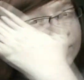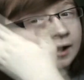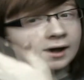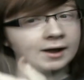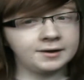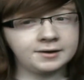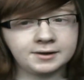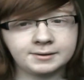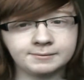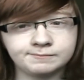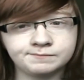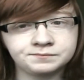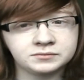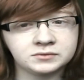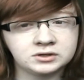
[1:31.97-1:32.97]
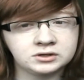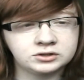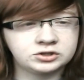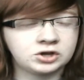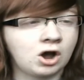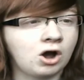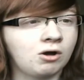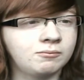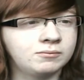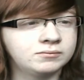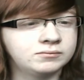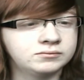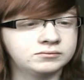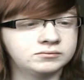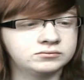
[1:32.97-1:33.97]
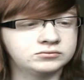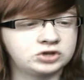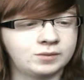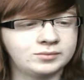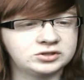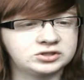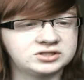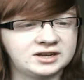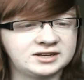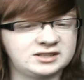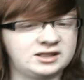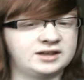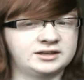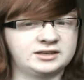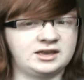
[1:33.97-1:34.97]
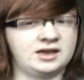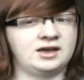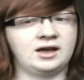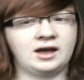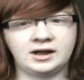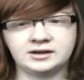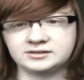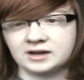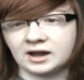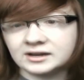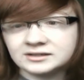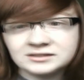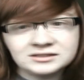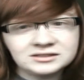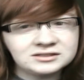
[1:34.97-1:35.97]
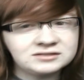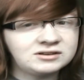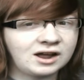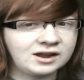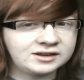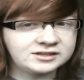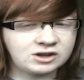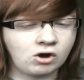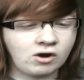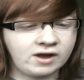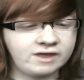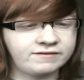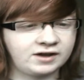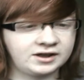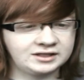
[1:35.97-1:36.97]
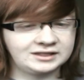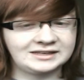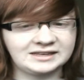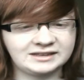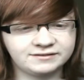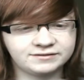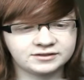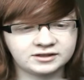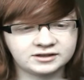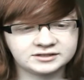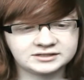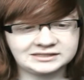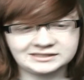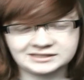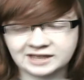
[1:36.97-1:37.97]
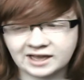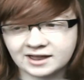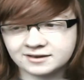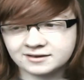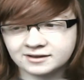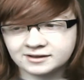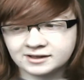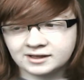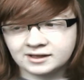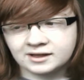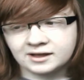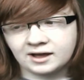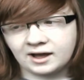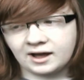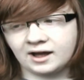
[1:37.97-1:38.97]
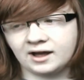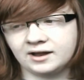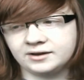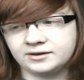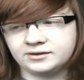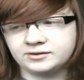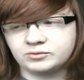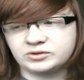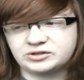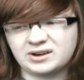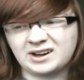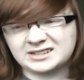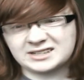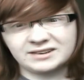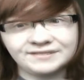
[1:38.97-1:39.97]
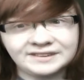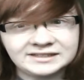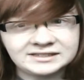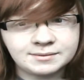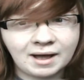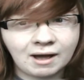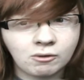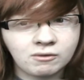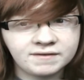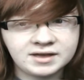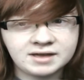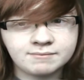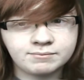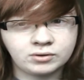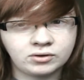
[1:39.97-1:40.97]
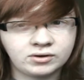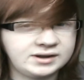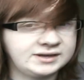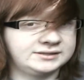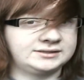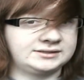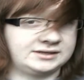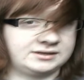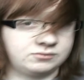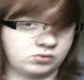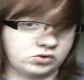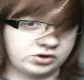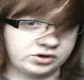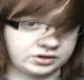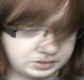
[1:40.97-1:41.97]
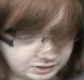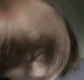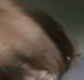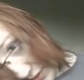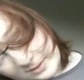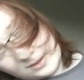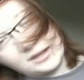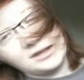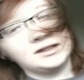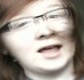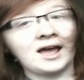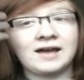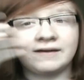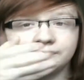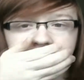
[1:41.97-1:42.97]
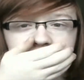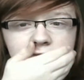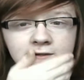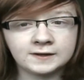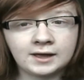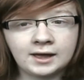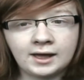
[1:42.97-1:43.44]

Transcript: And um, Tom Thomas said like, yeah, I, I, uh, is it all right if I leave the CCN? And we tried to convince him out of it, but it didn't work, and he left.